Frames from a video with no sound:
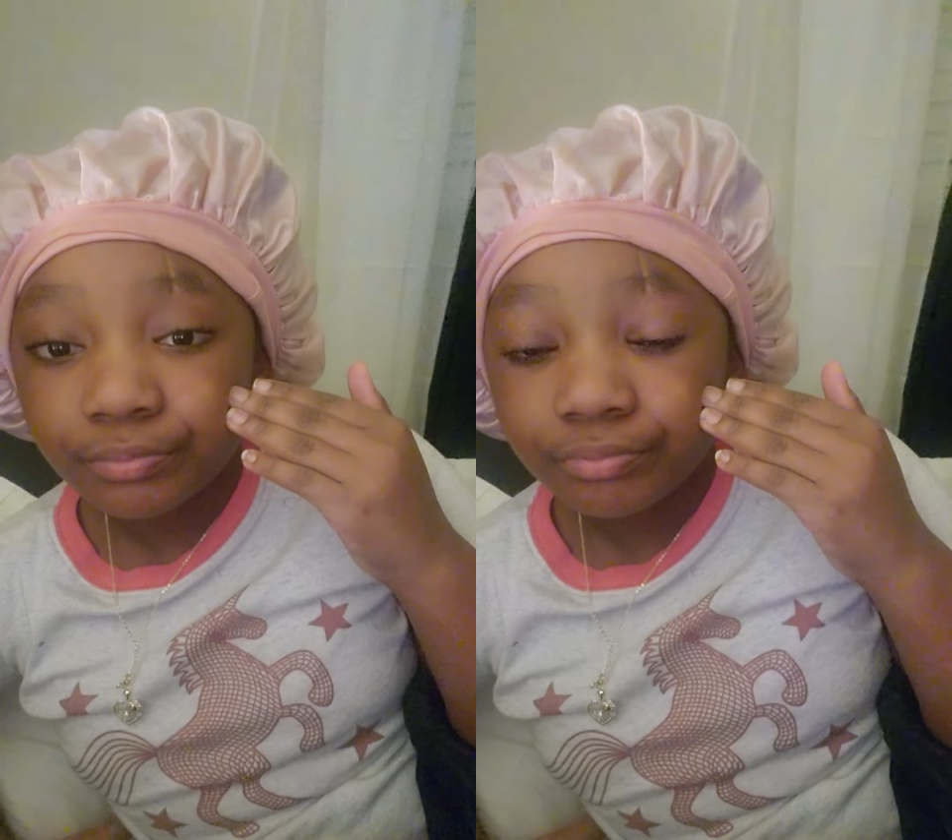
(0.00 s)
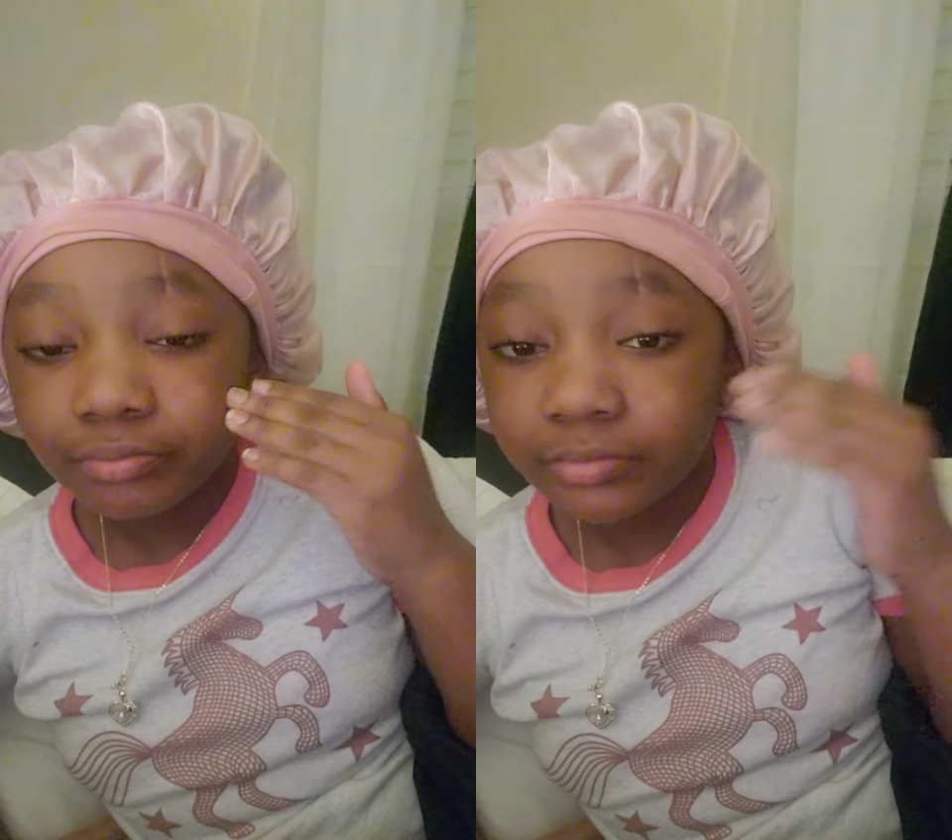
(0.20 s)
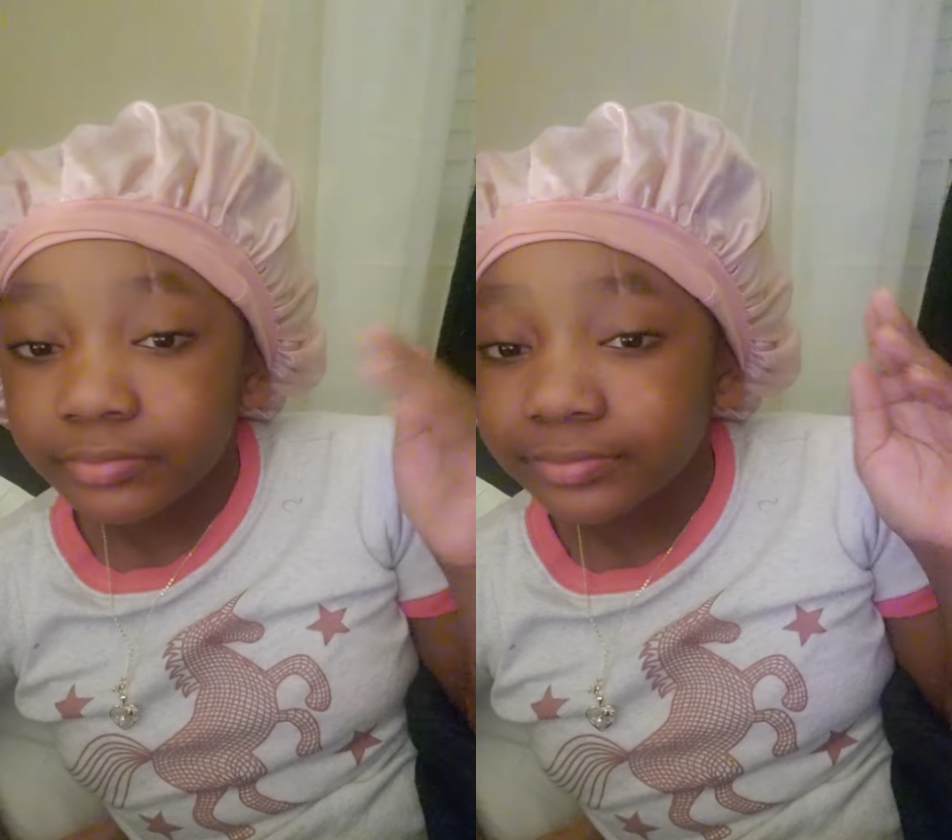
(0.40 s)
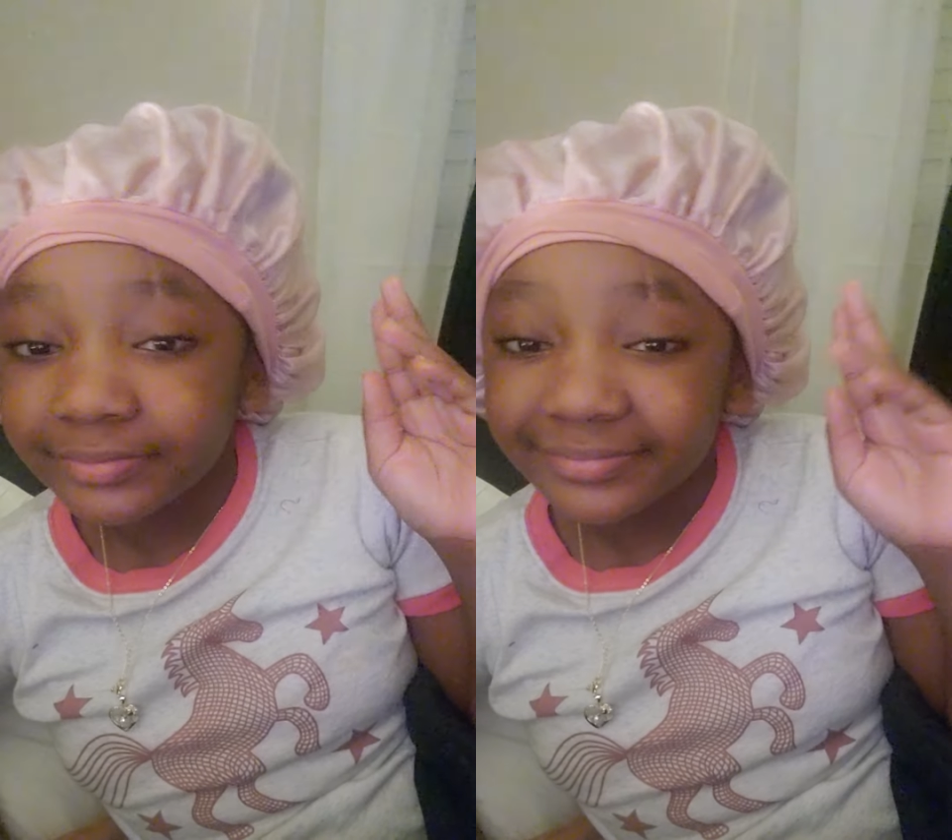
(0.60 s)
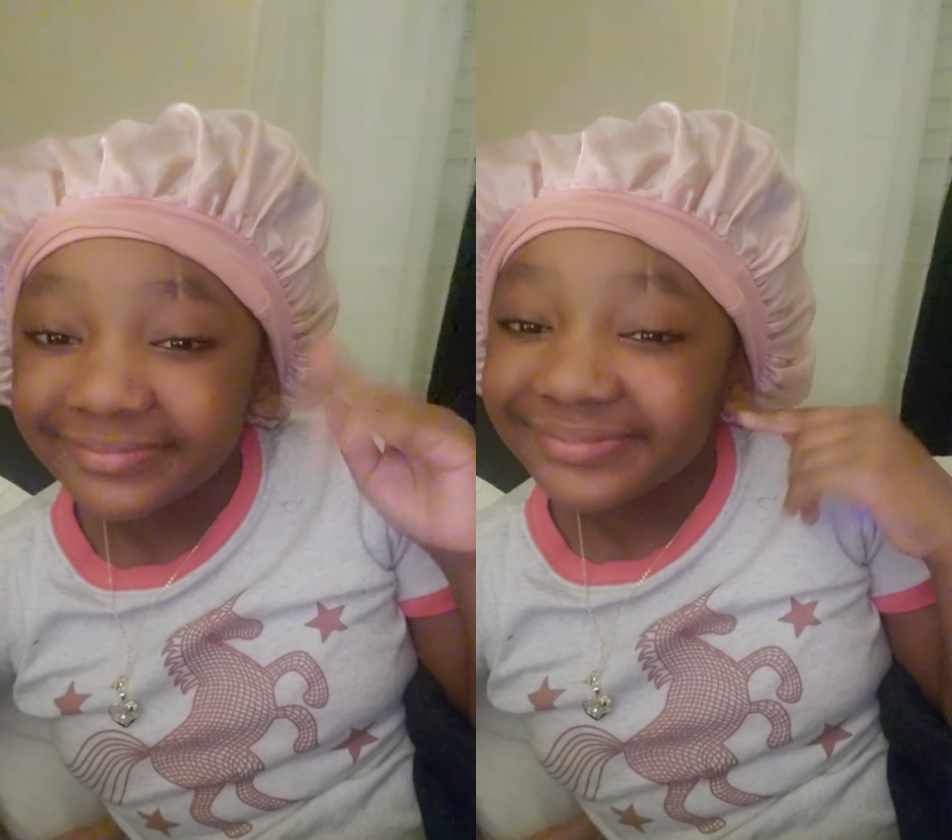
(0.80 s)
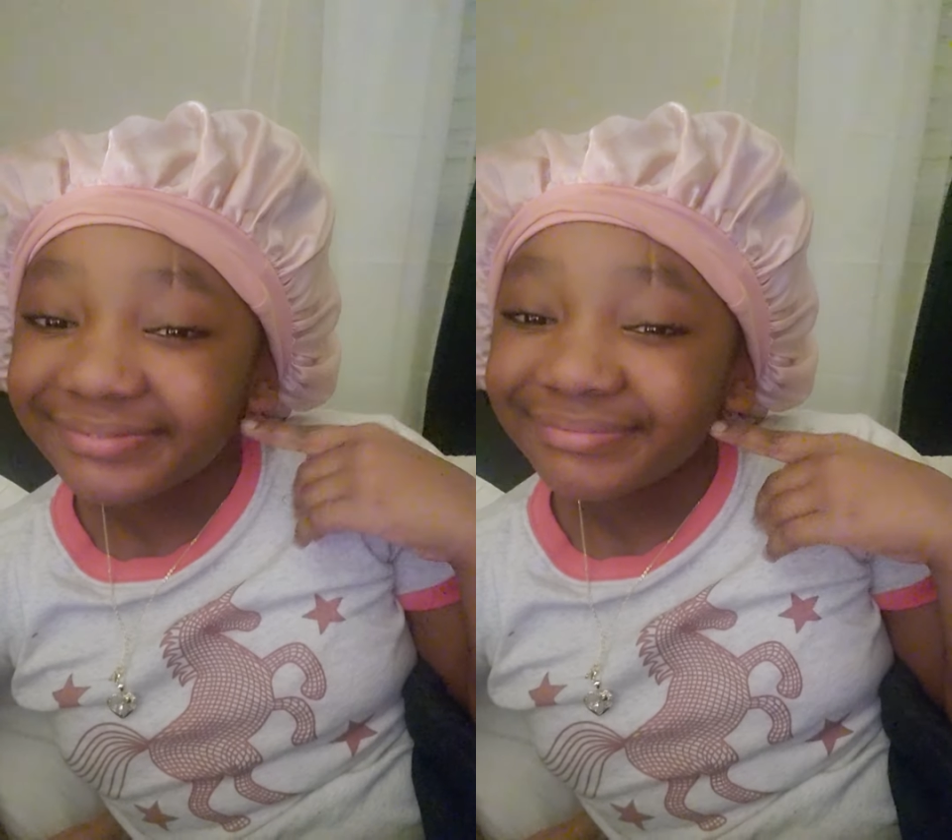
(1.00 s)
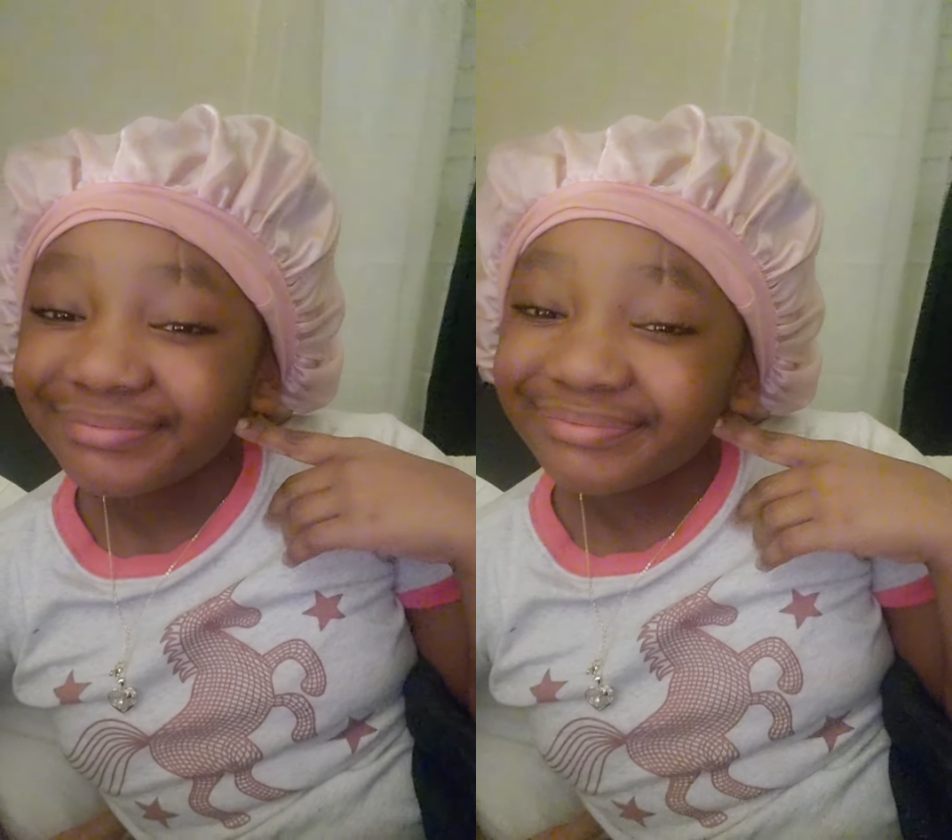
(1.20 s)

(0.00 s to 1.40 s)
her when